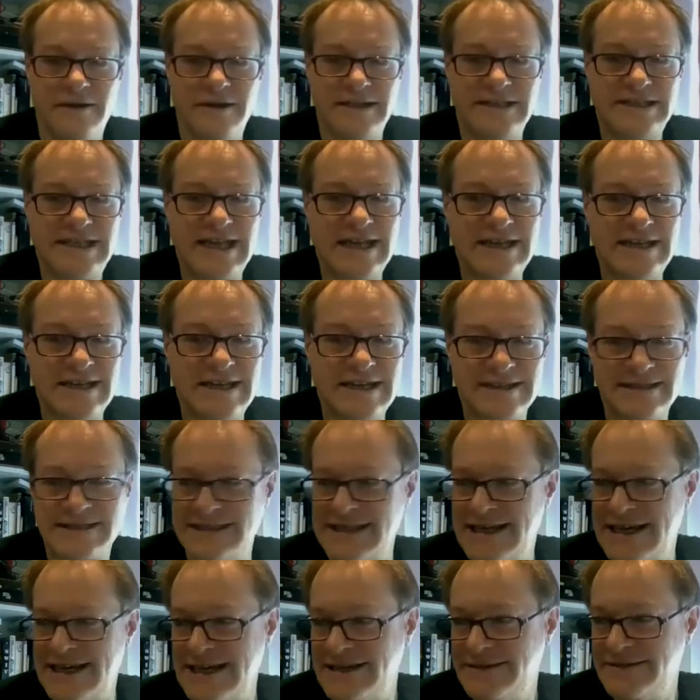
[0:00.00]

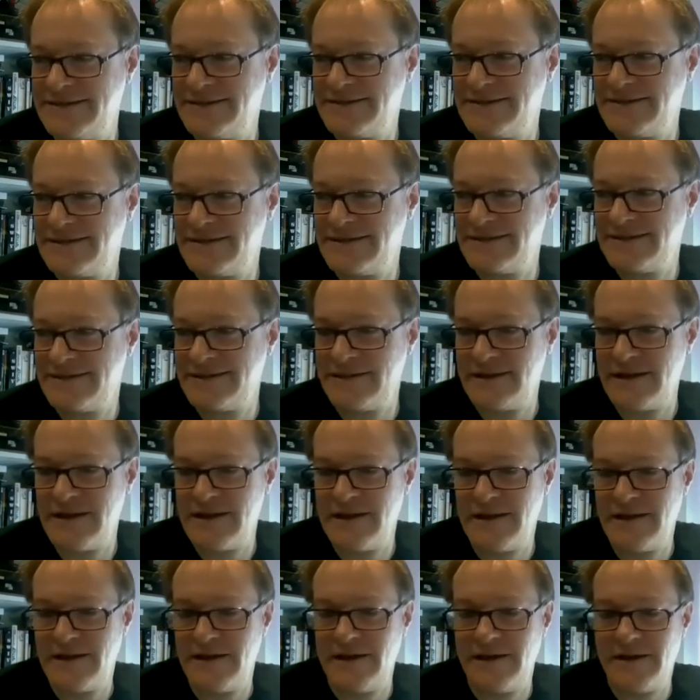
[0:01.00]
tediously,
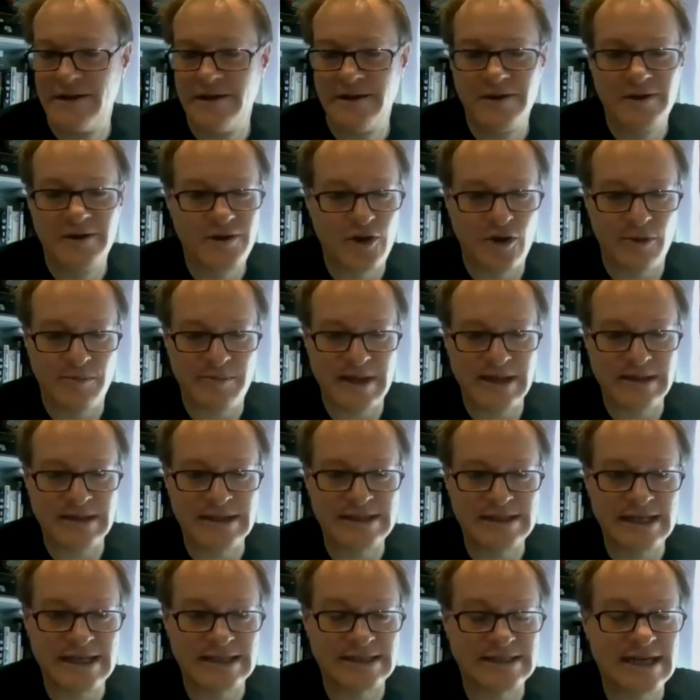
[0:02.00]
copying the
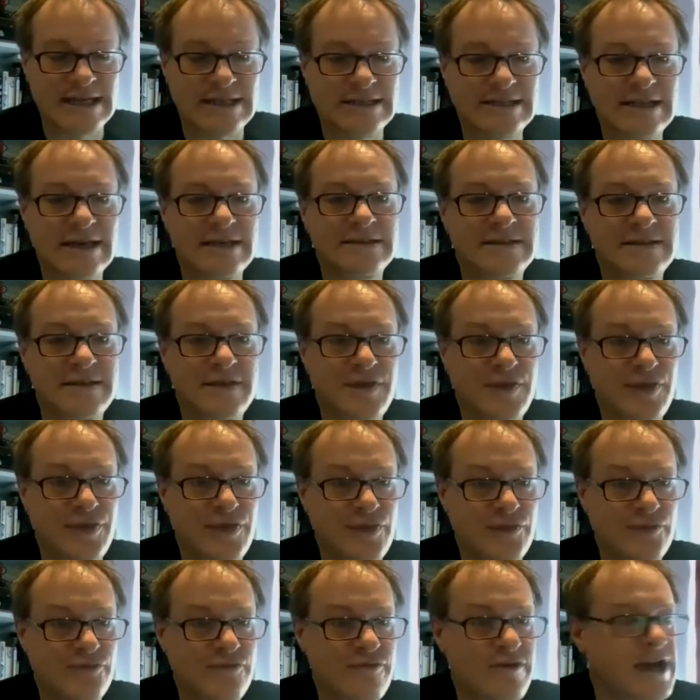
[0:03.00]
disk. It does
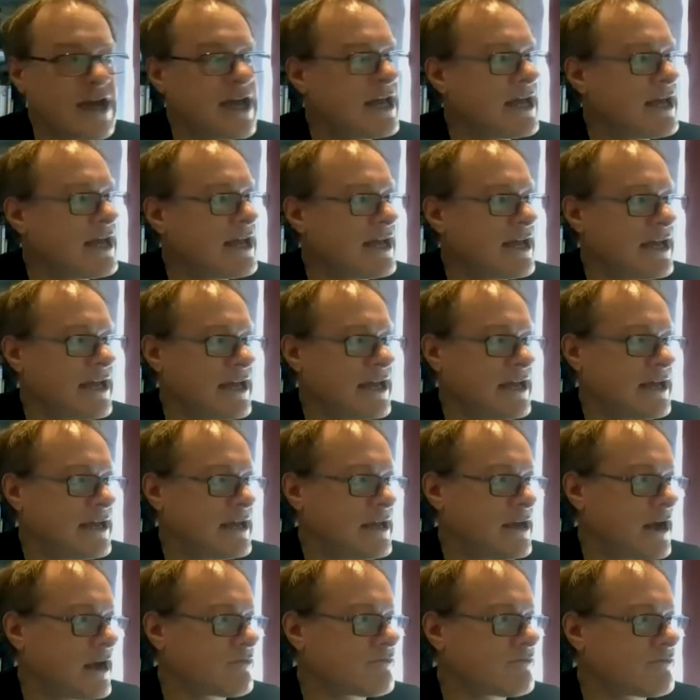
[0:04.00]

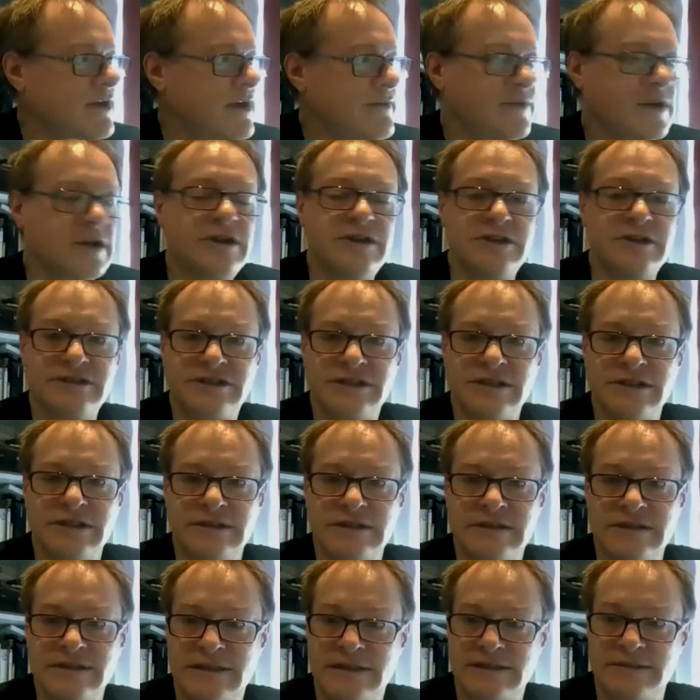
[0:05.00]
3
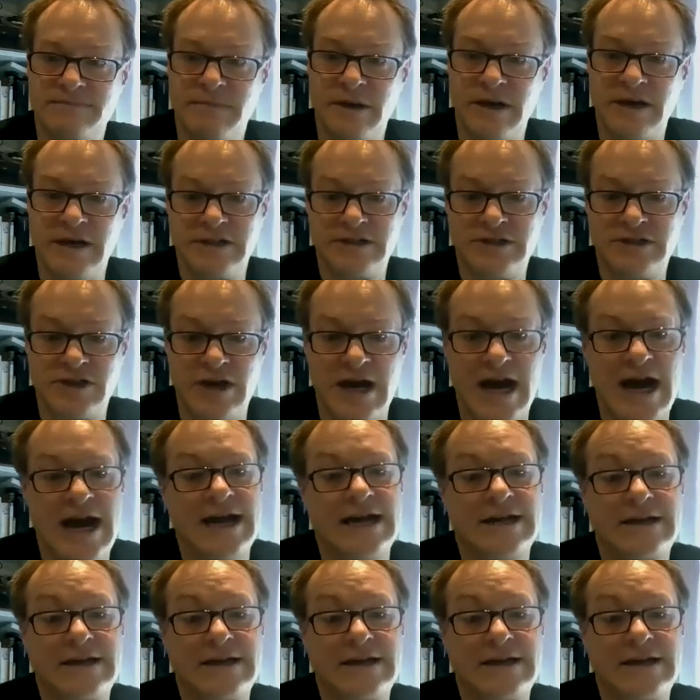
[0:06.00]
revolutions per track.